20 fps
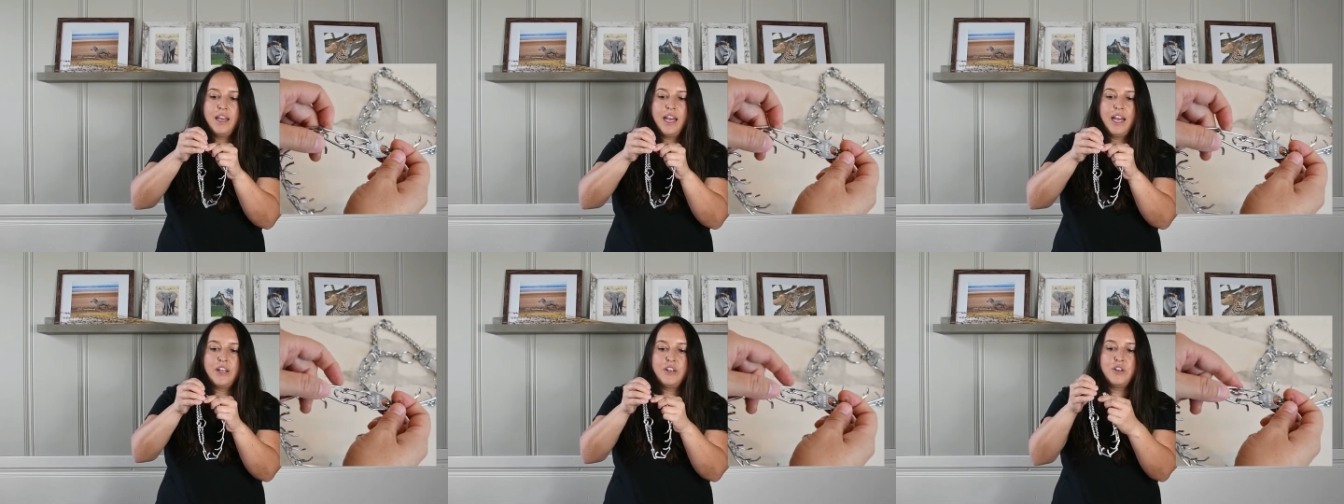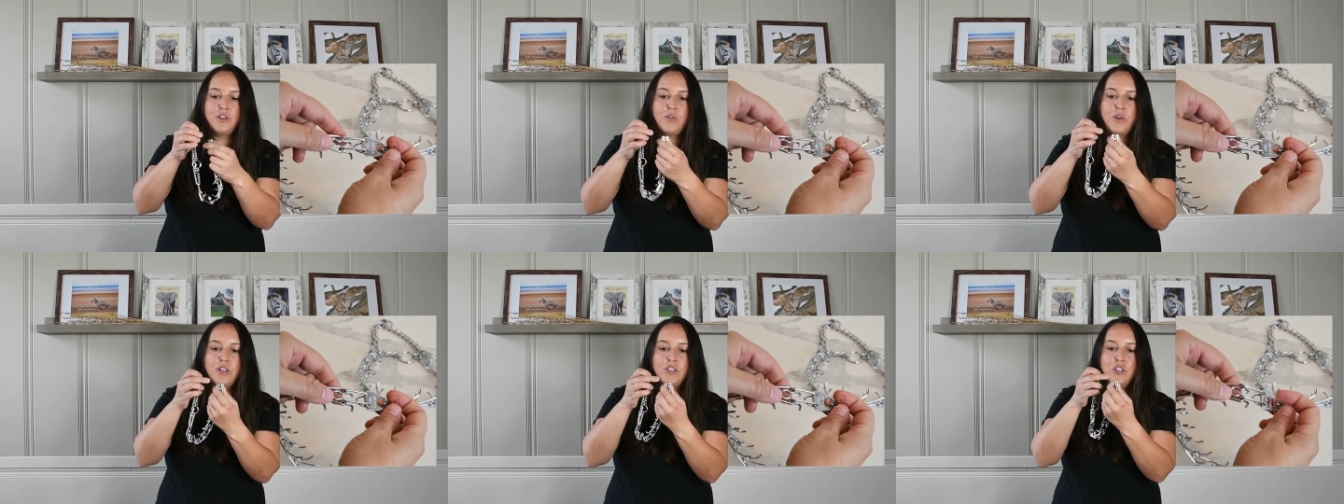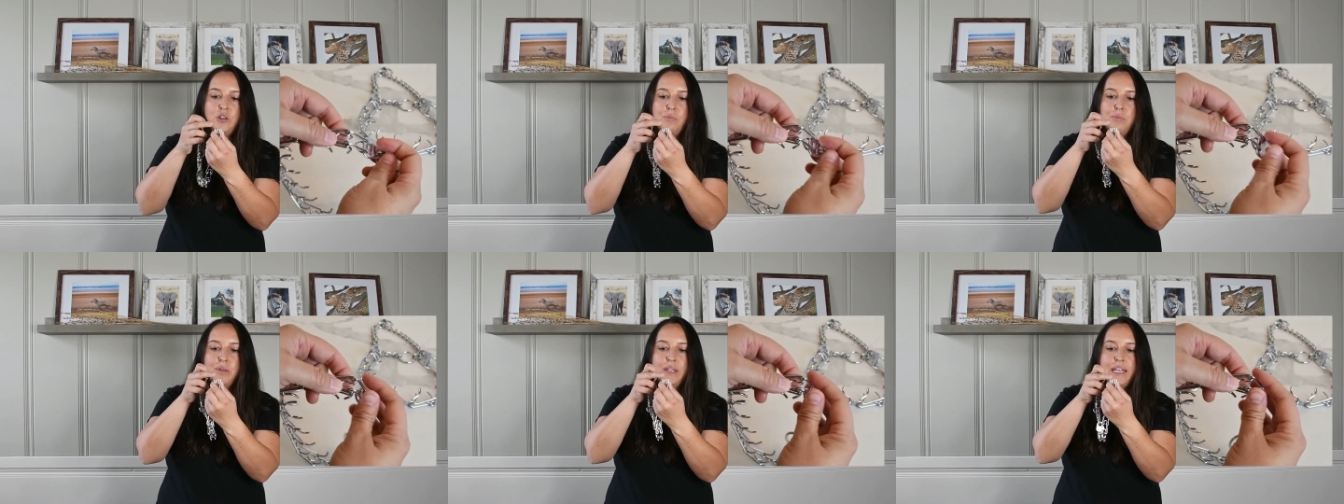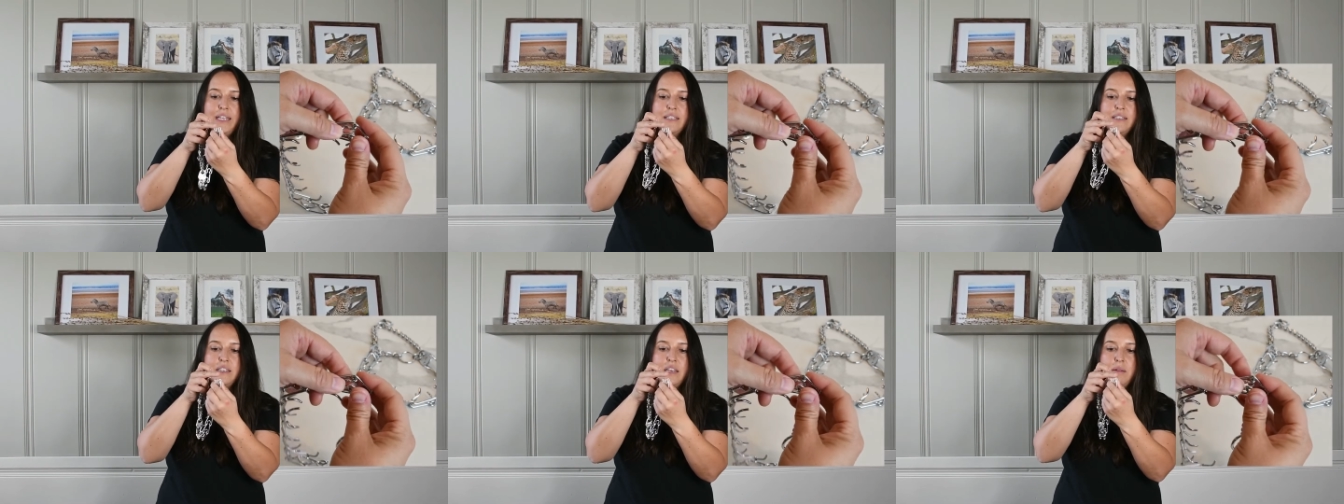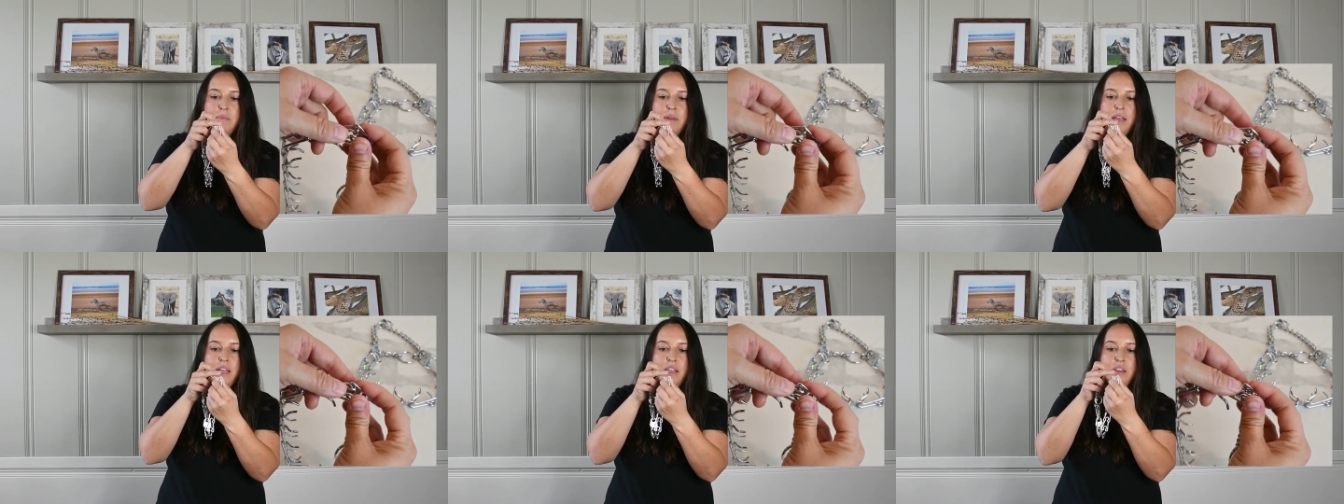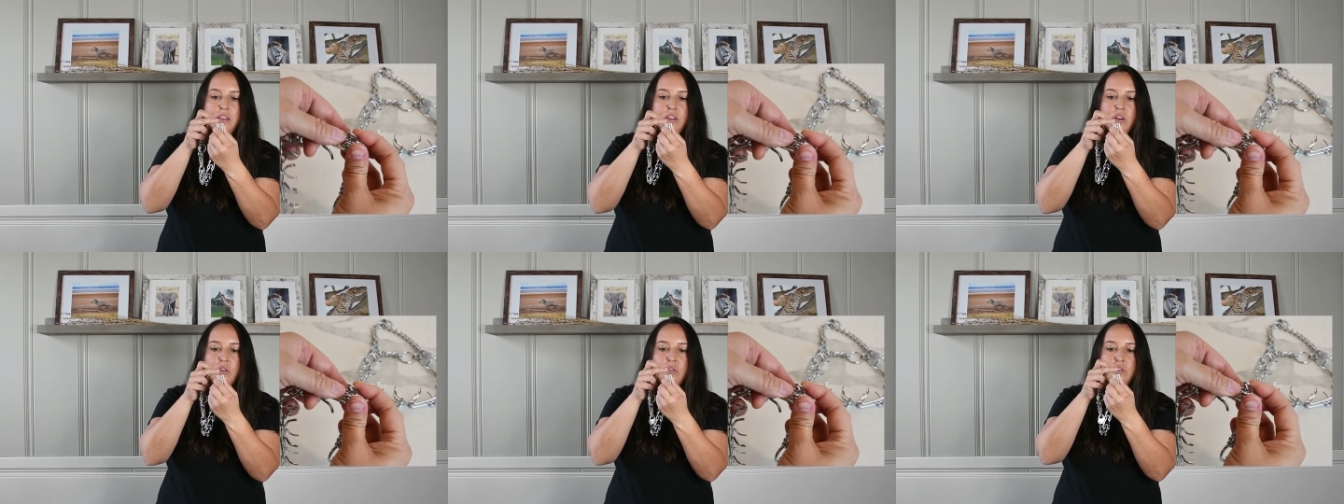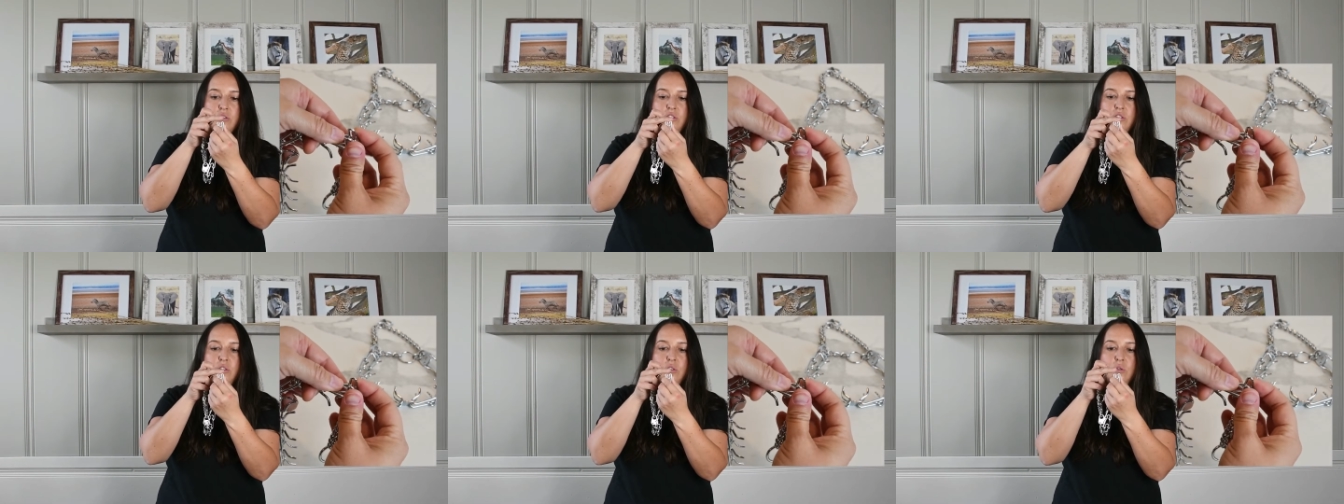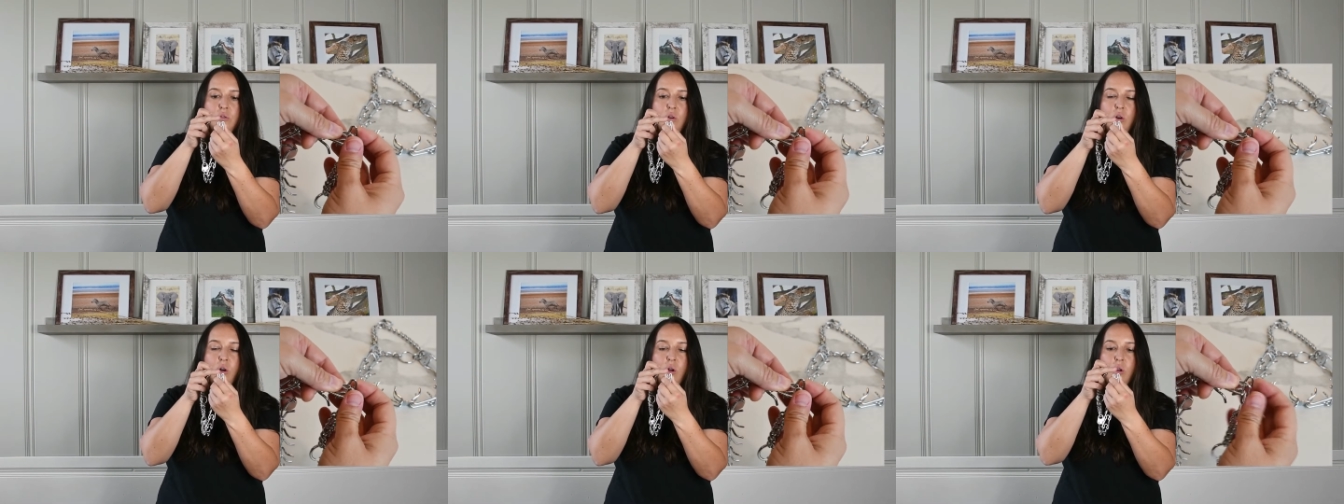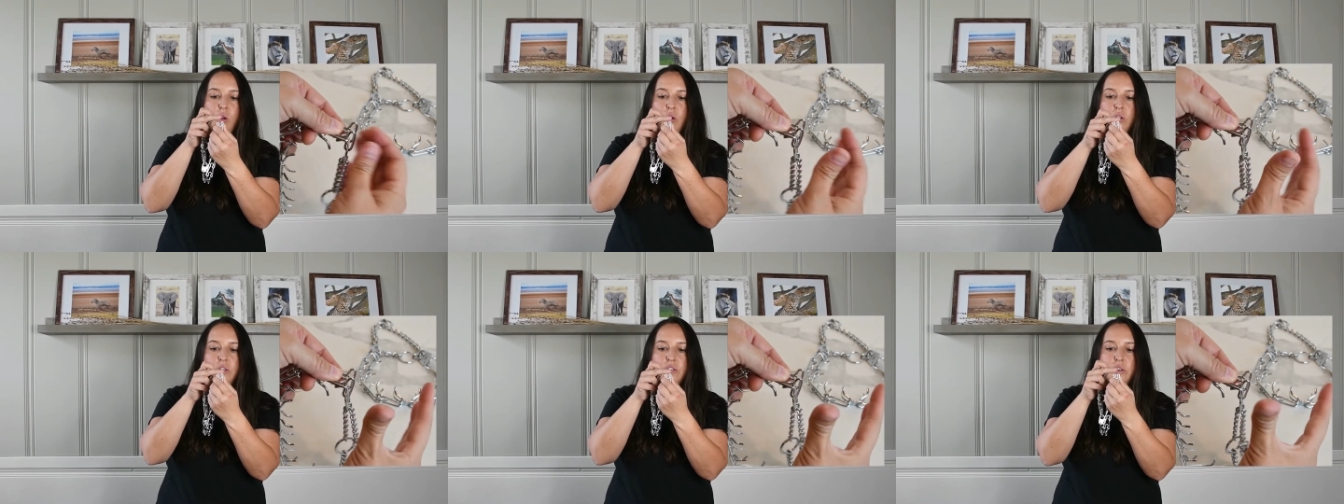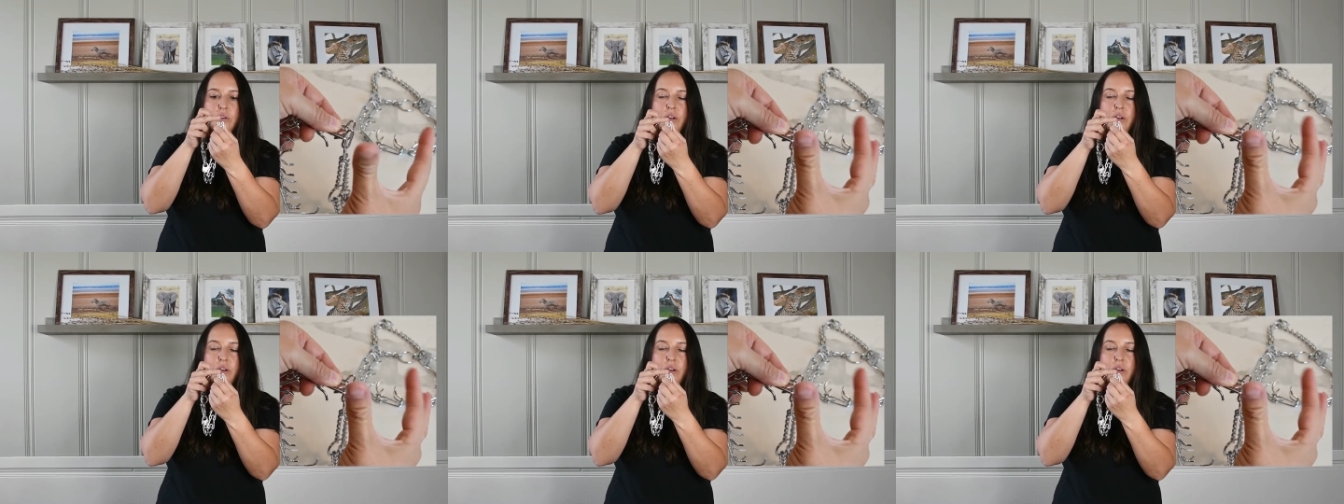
and you're going to place them in those 2 holes,